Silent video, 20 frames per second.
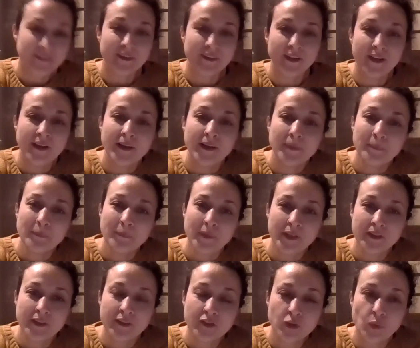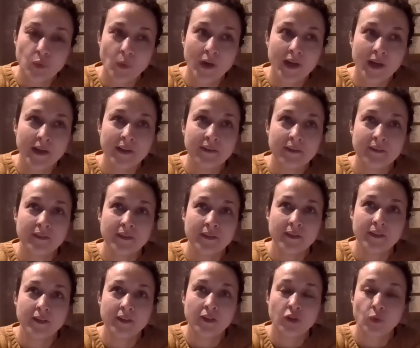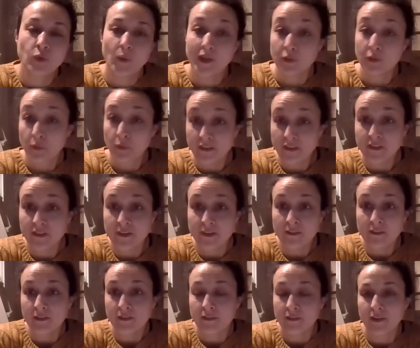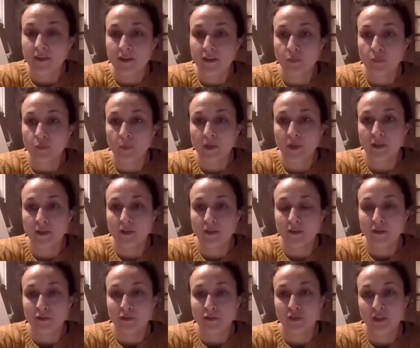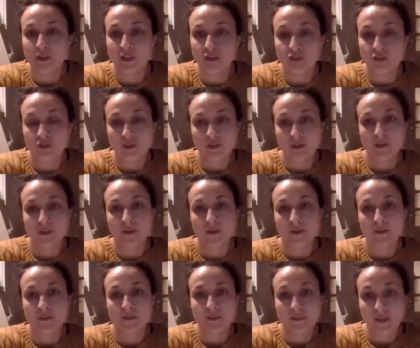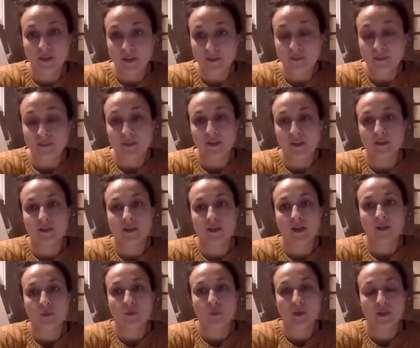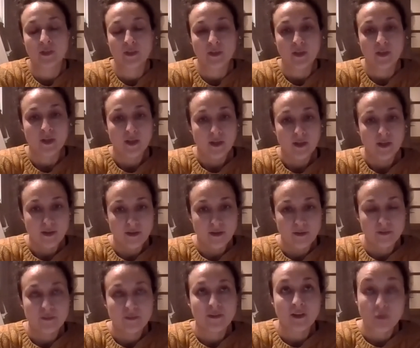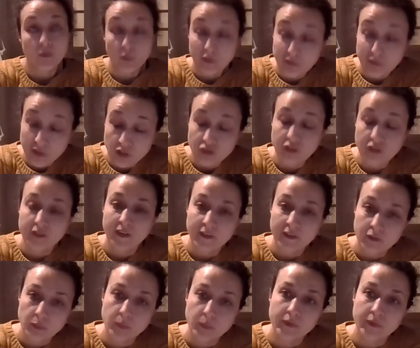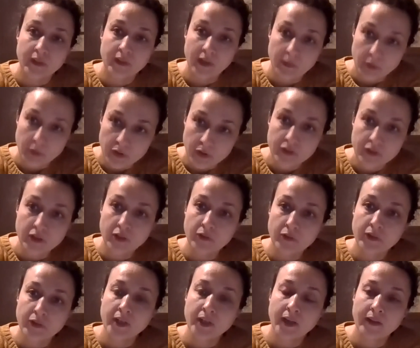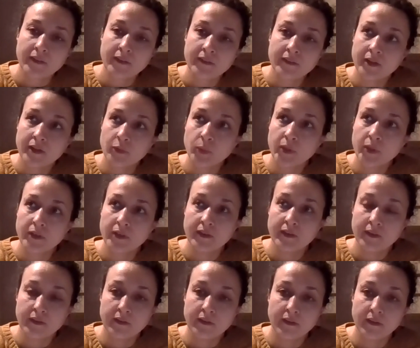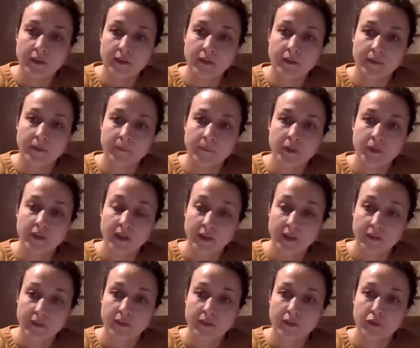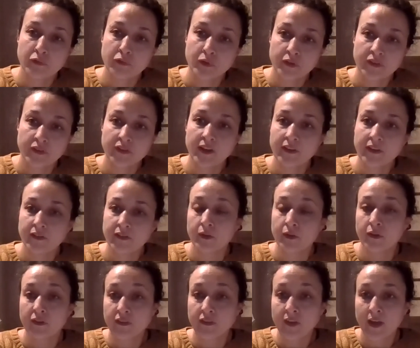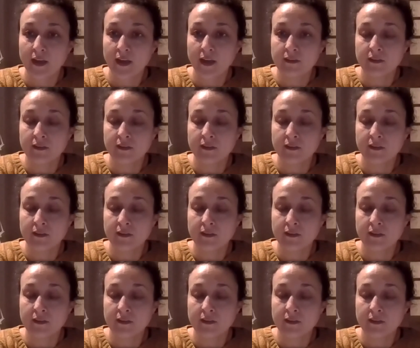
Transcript: um, it is quite it is quite recent that we finished uh, the tests and that we uh, that we finished the test with the laboratory and that we did um, the test the first tests on site